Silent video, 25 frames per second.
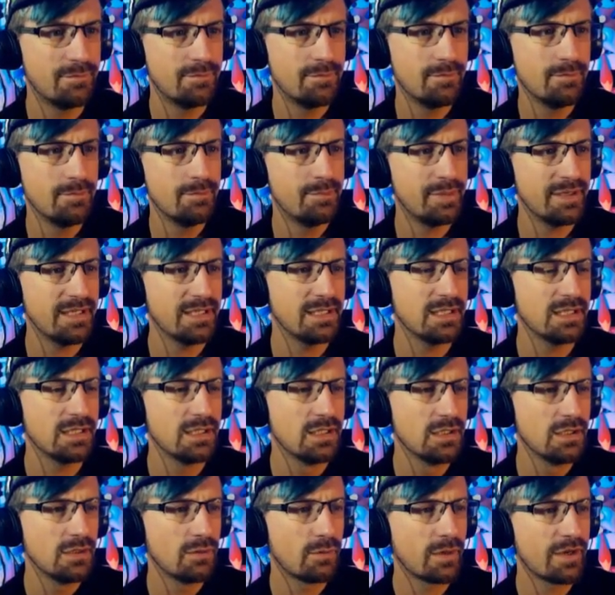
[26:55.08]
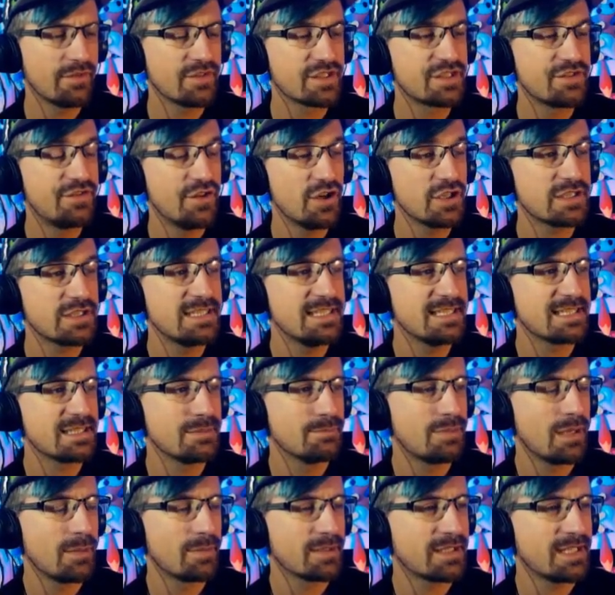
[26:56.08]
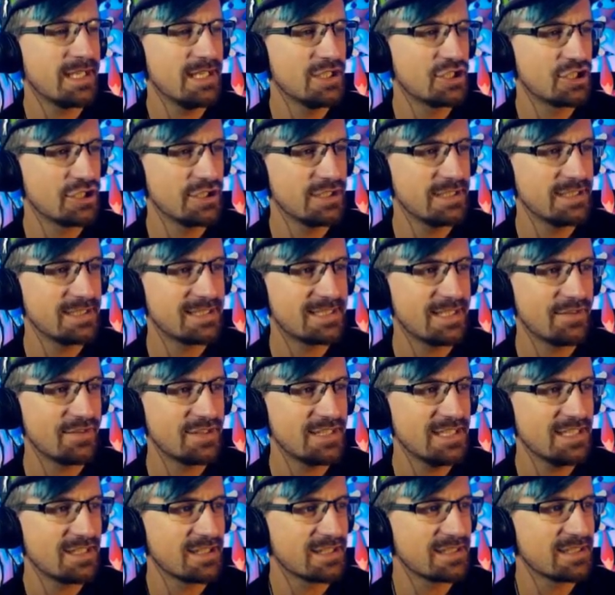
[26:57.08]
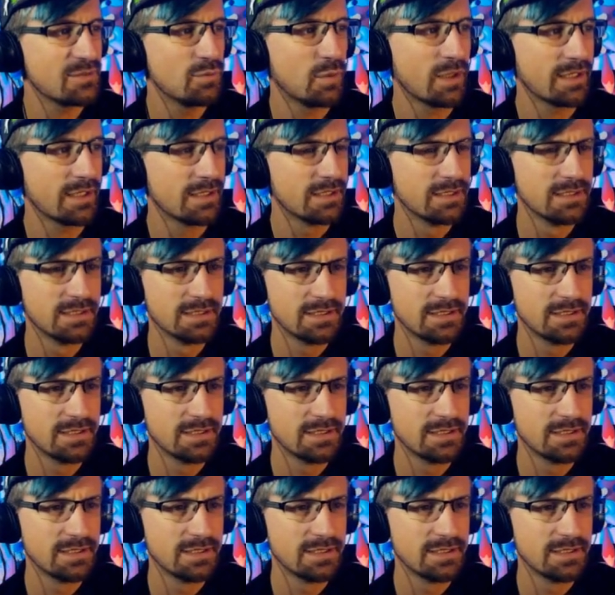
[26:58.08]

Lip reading: been one of its first years in publication in 1791.